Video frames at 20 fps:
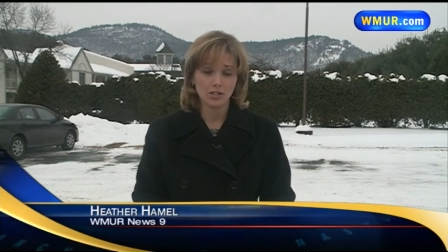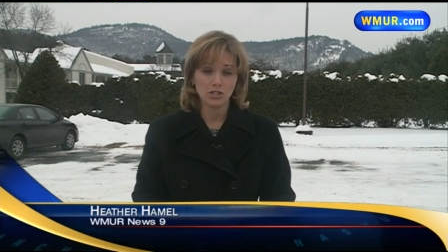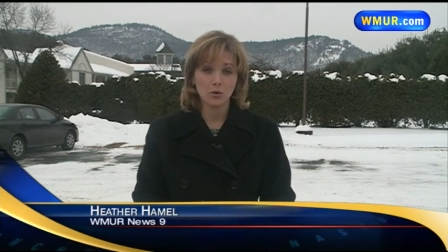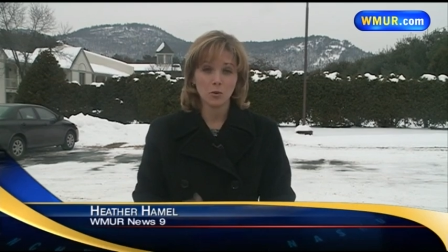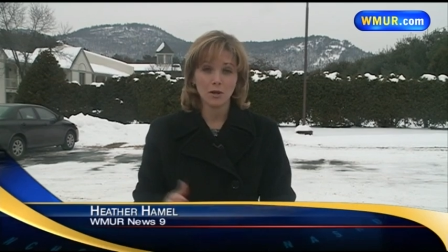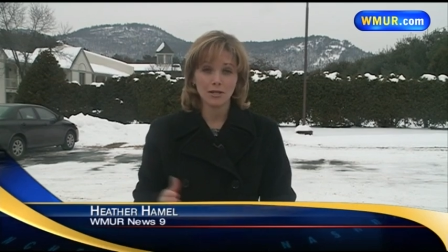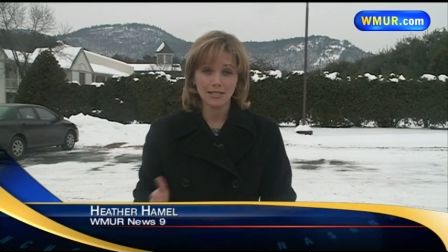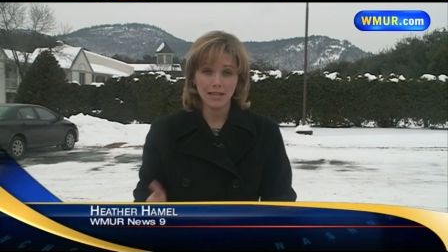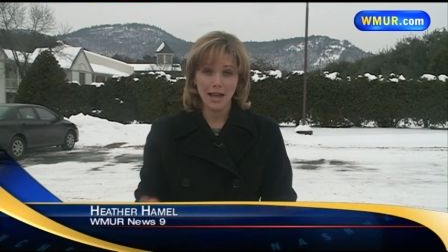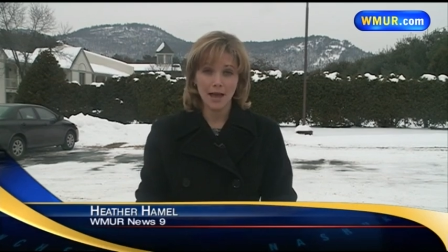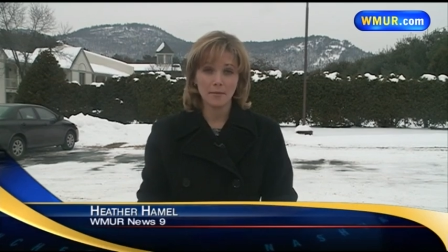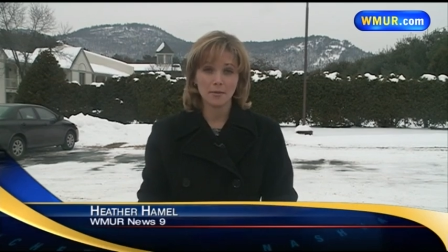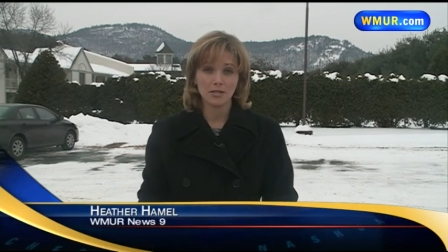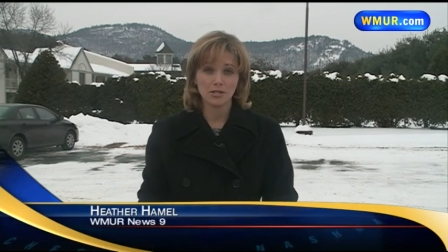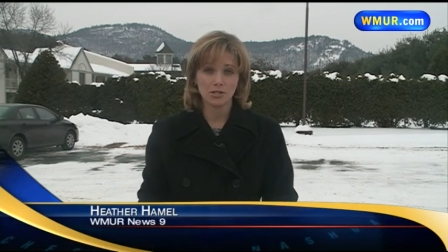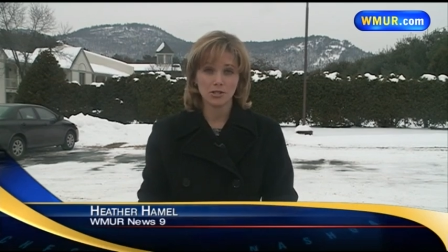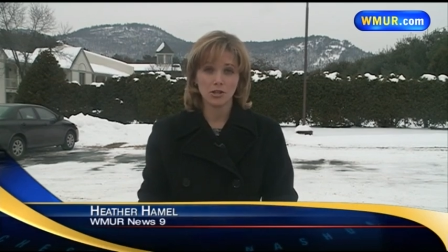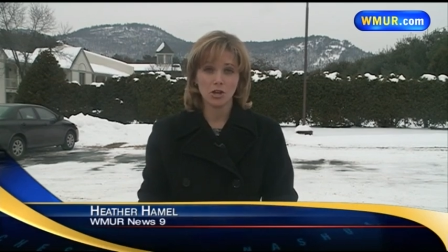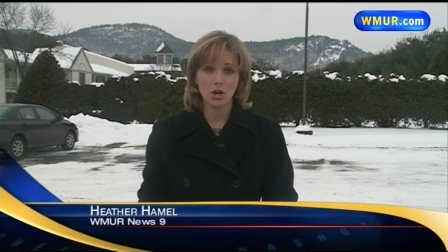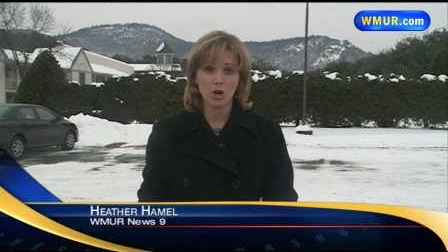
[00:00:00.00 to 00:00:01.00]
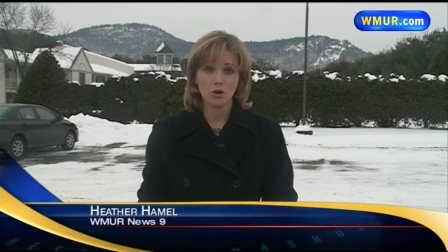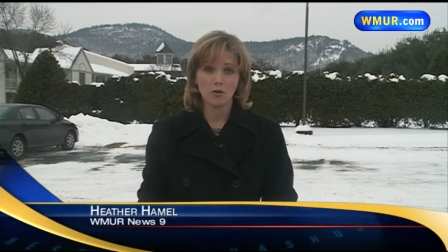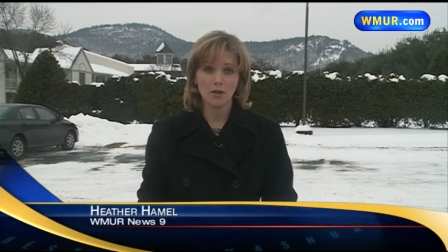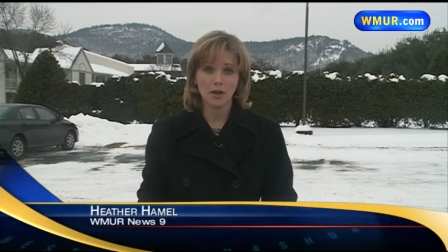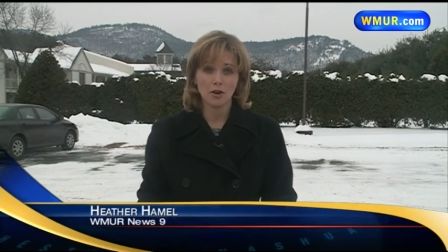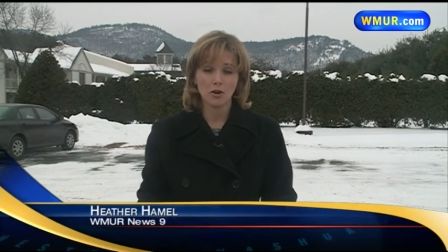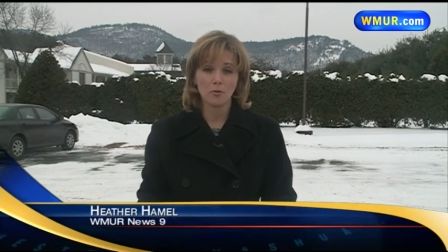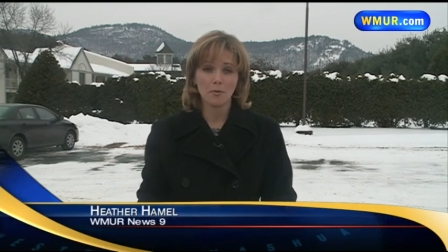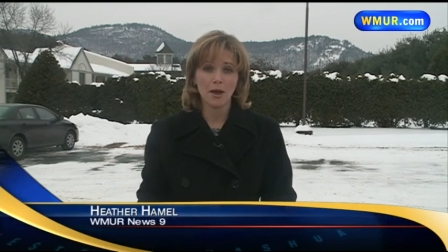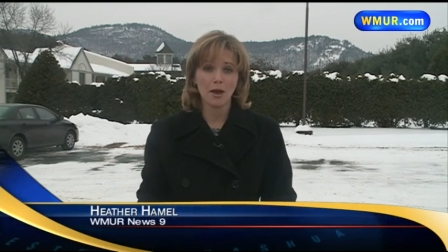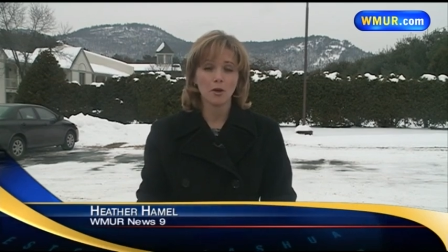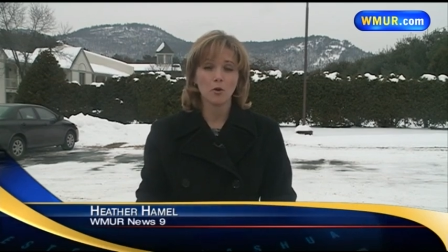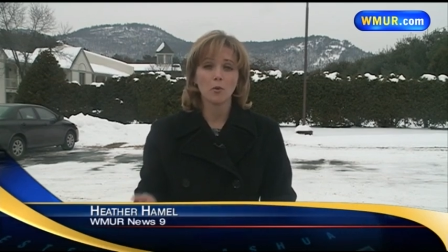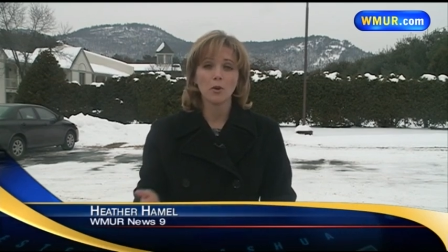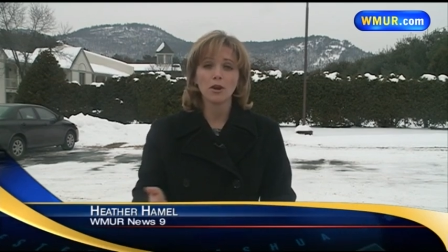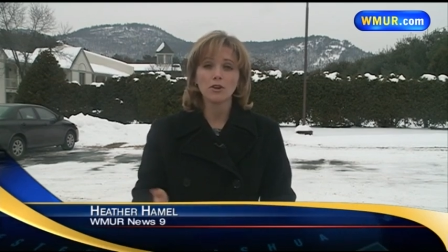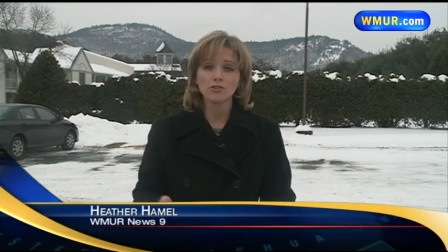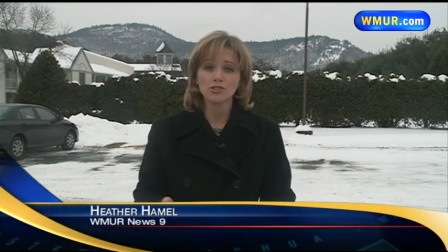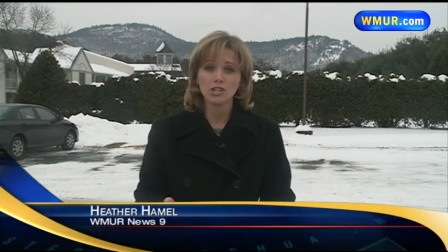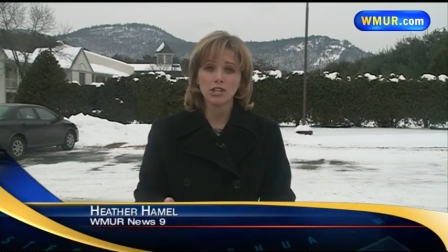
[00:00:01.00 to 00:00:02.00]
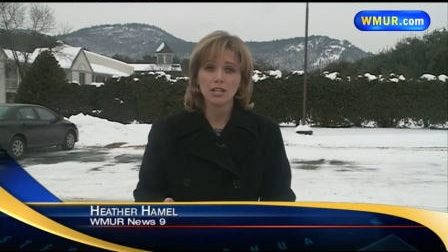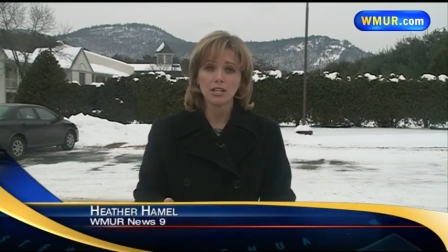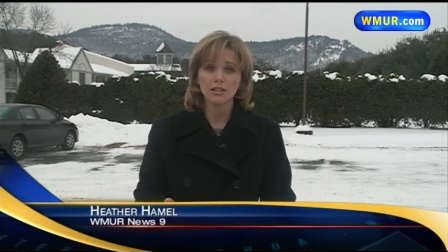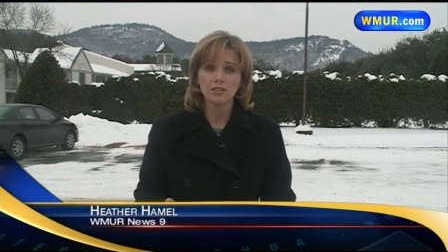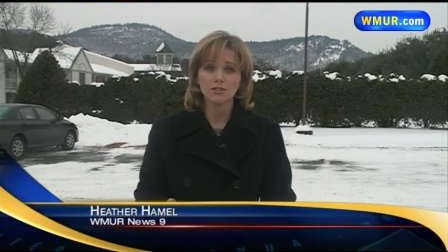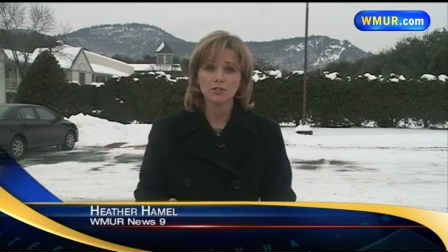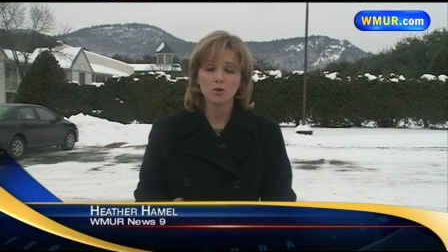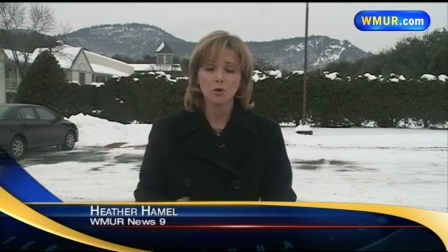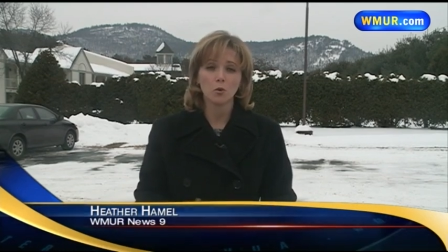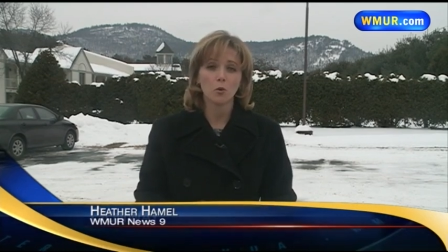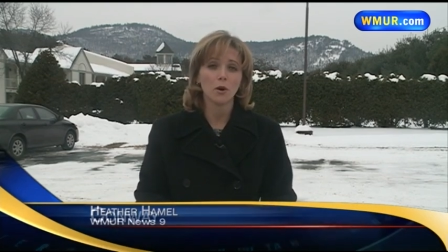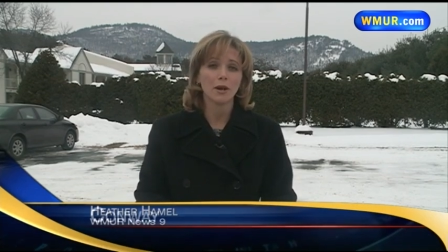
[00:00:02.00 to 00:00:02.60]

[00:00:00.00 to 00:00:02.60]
and she wants Abby to know that no matter where she is or